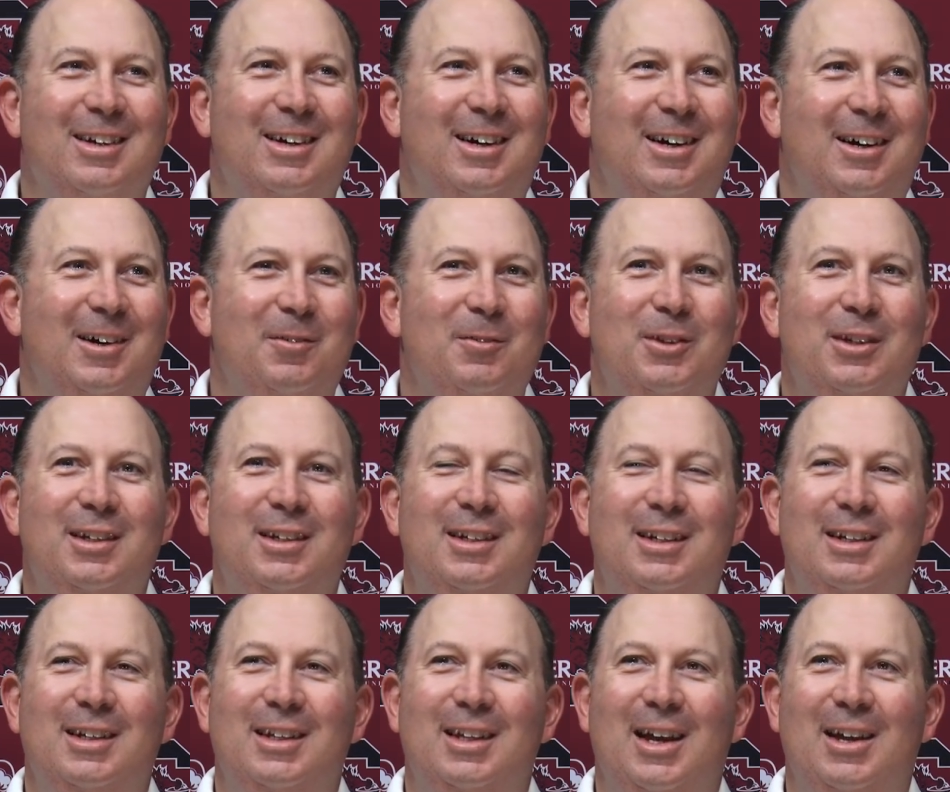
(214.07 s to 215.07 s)

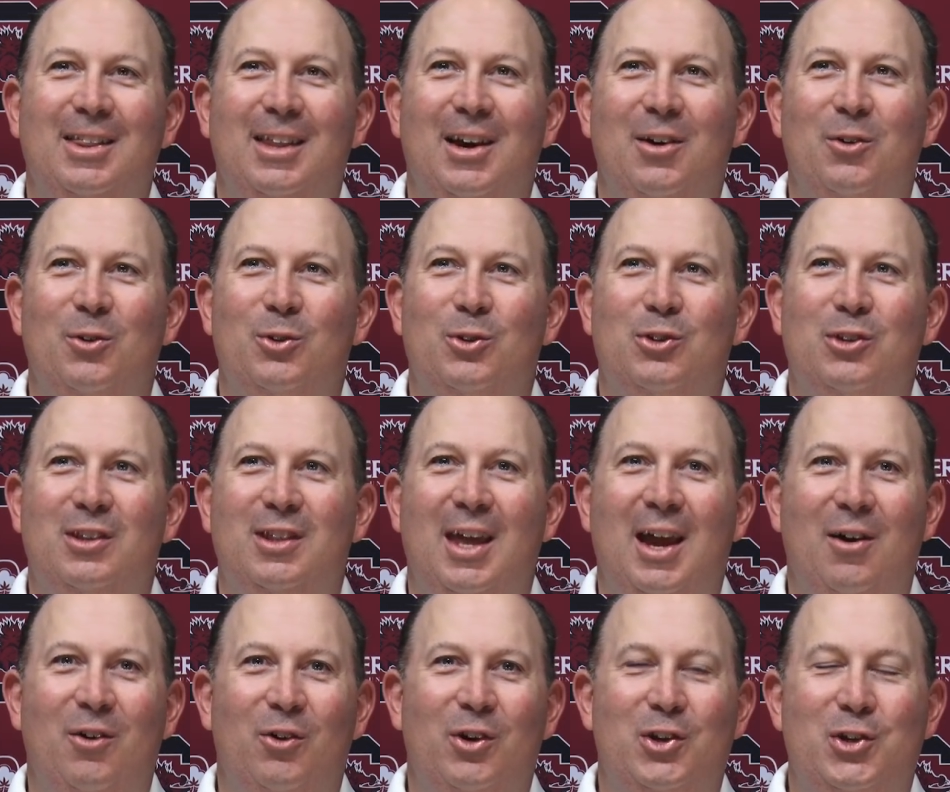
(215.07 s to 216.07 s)
That was
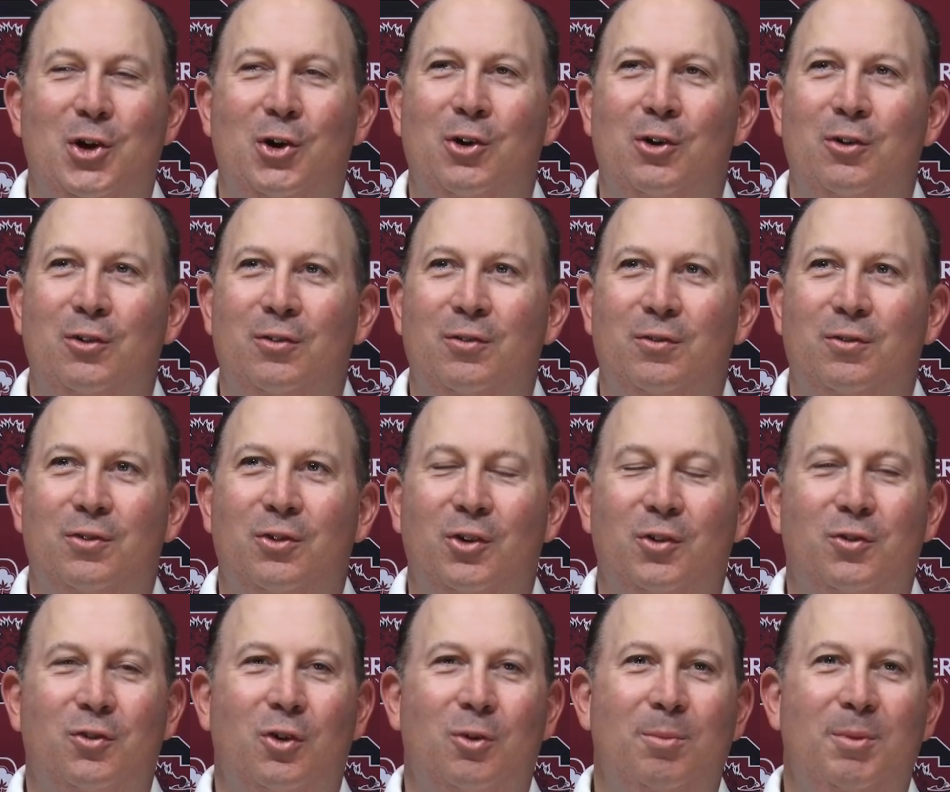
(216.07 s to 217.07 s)
that return
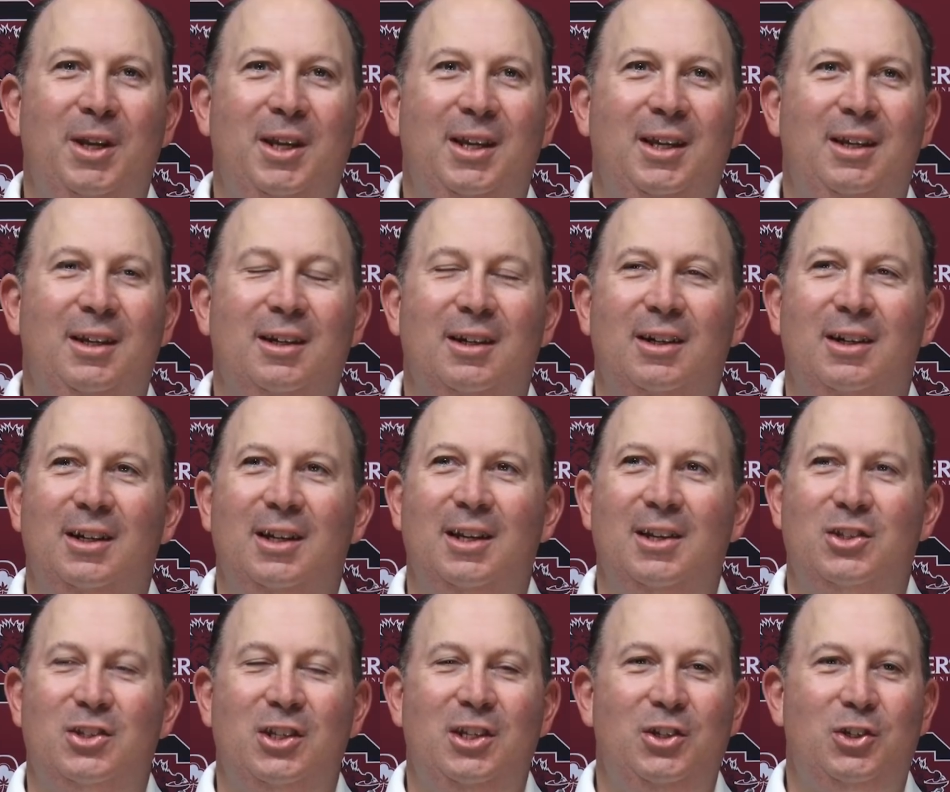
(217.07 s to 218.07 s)
for me
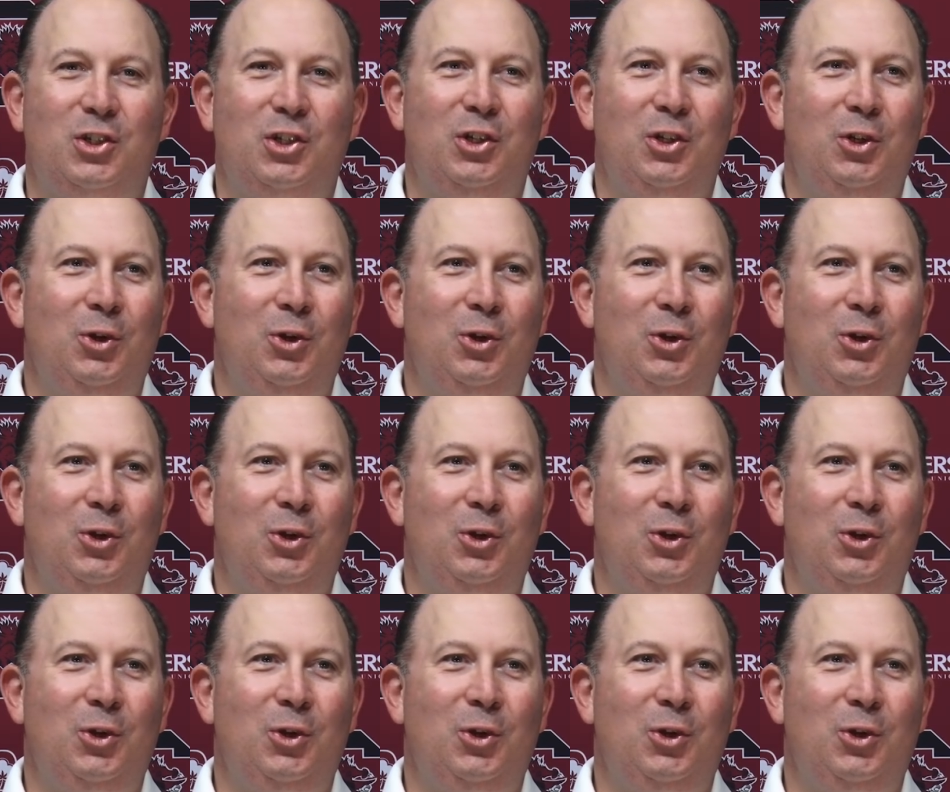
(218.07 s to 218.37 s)
against ECU.